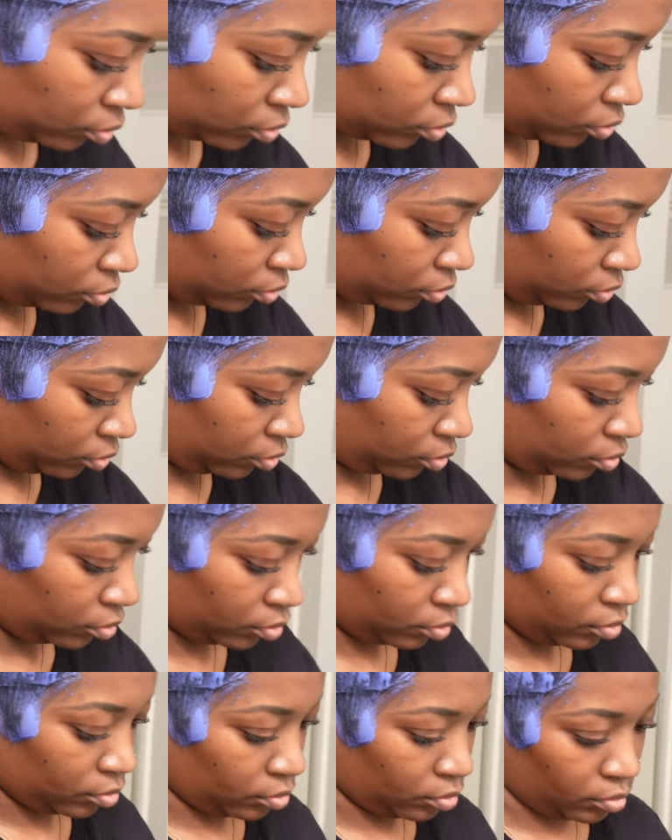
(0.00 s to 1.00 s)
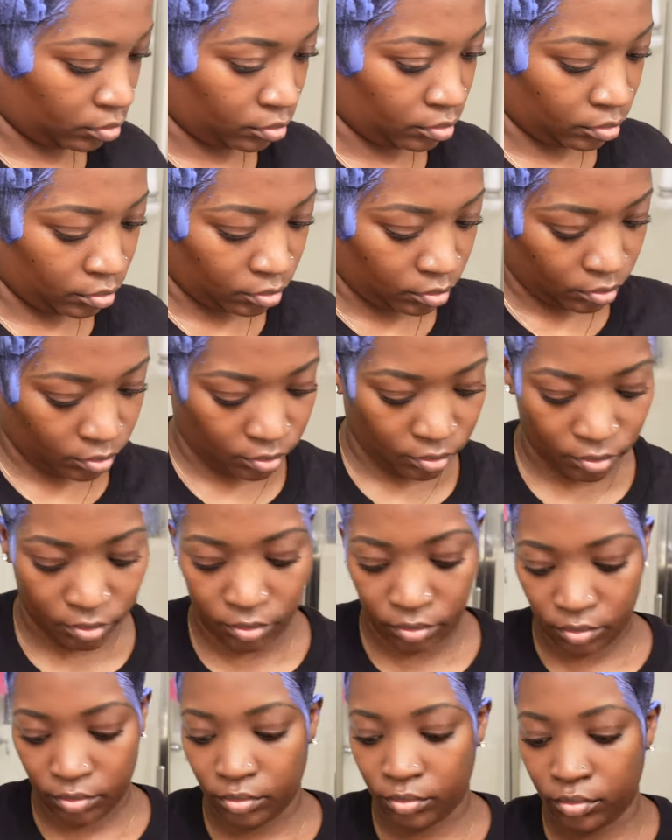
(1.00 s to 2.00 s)

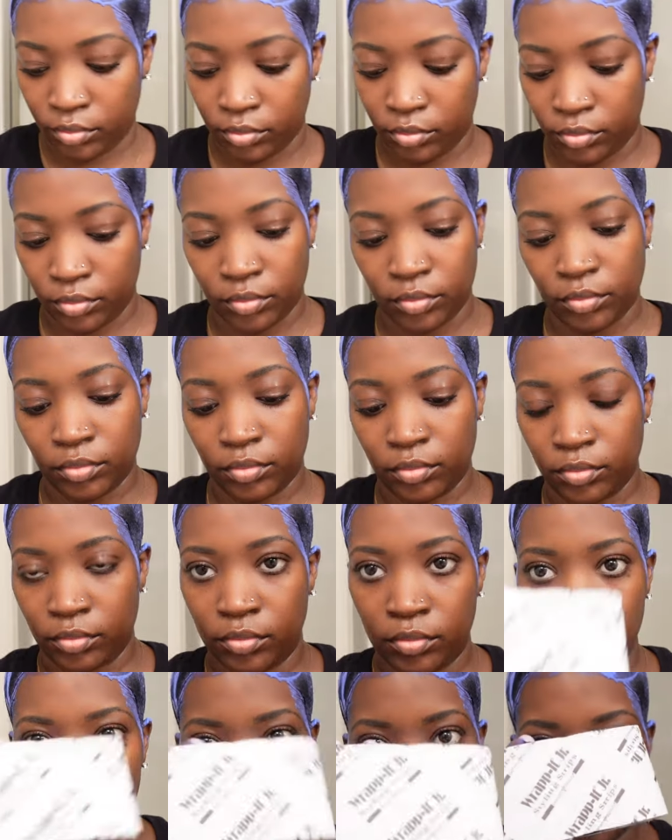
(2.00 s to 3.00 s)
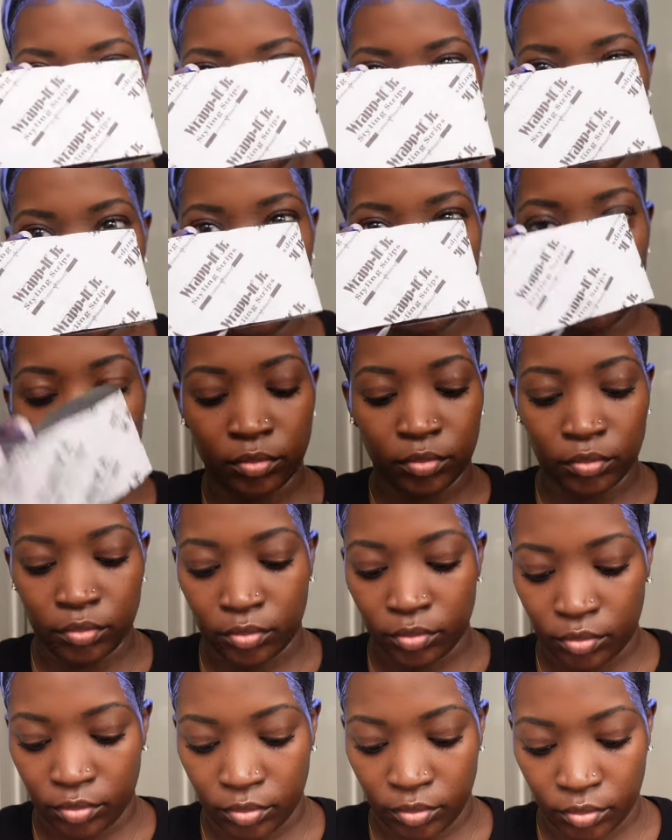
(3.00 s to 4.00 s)

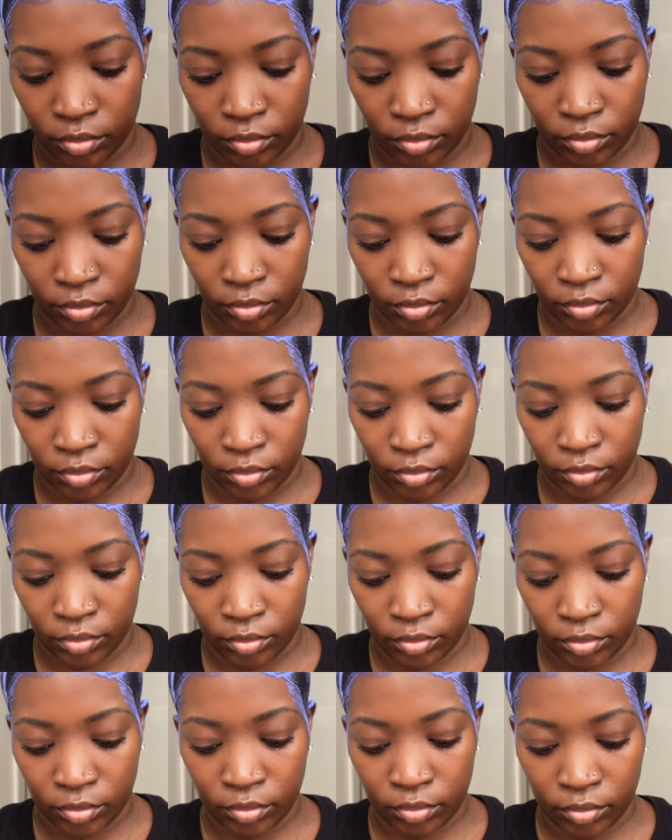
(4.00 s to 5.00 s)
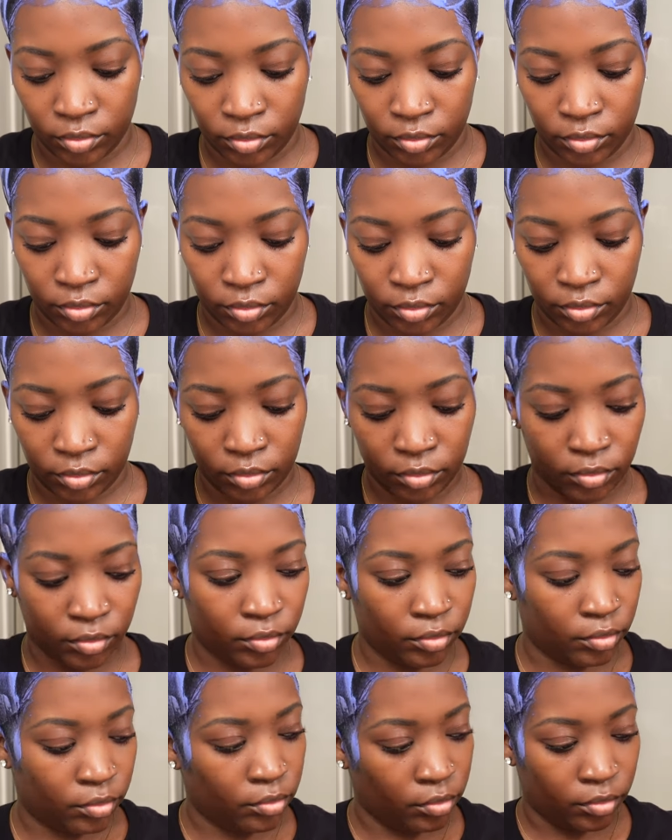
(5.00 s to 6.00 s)

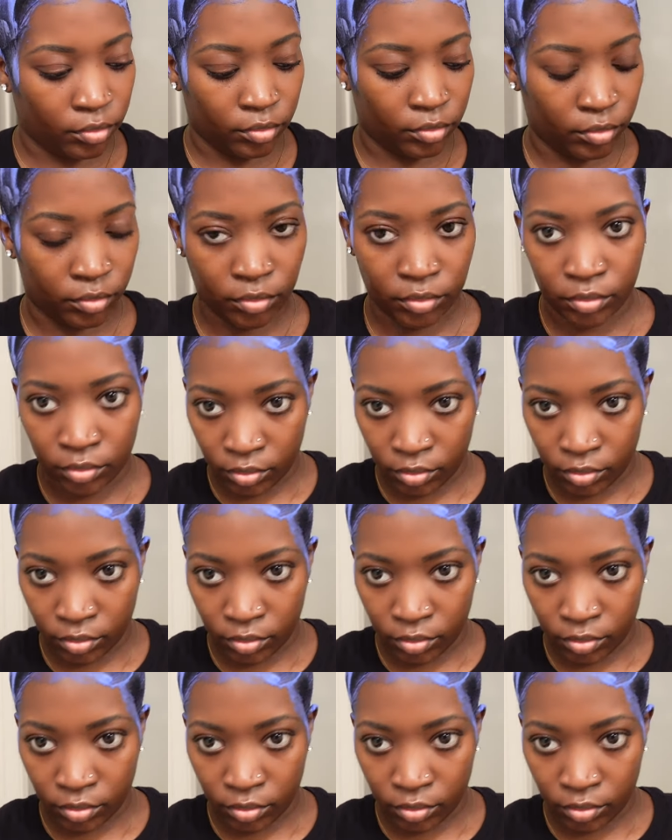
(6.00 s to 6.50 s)
[no speech]